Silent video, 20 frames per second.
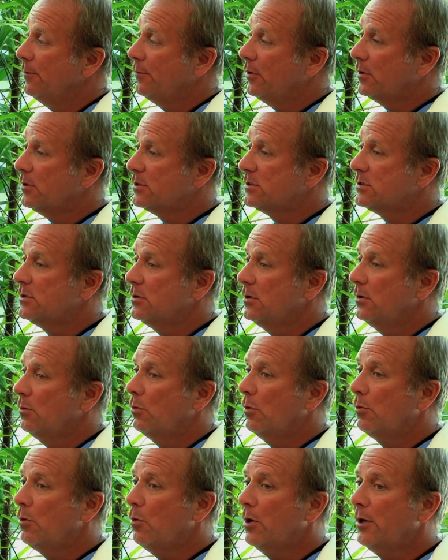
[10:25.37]
because
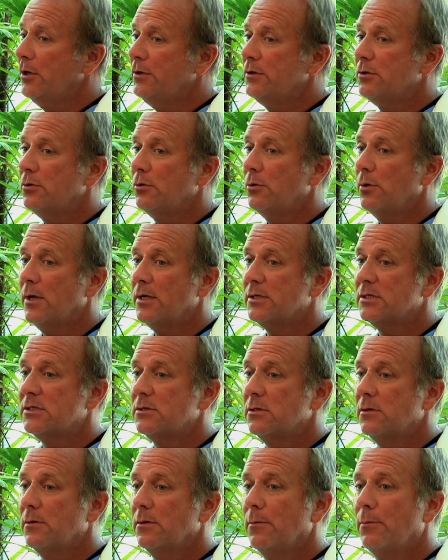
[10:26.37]
what we want to do
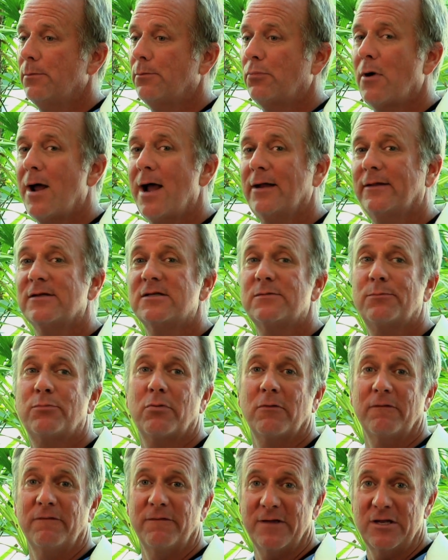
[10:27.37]
is practice
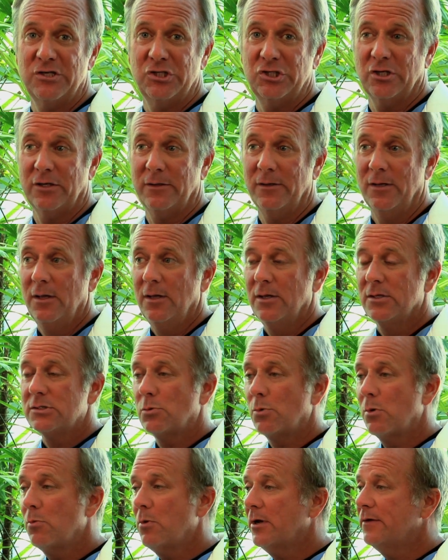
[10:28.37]
prevention. So
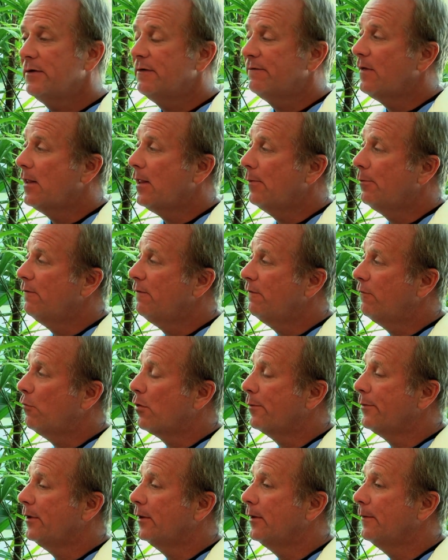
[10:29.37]
we want to develop a
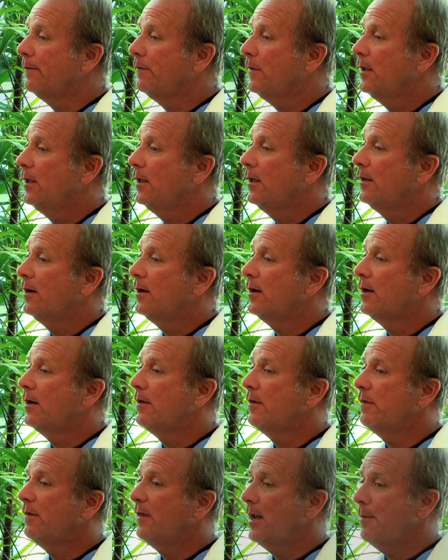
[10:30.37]
formula
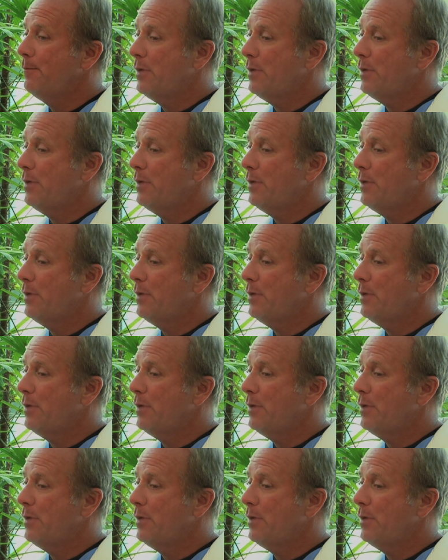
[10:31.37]
that a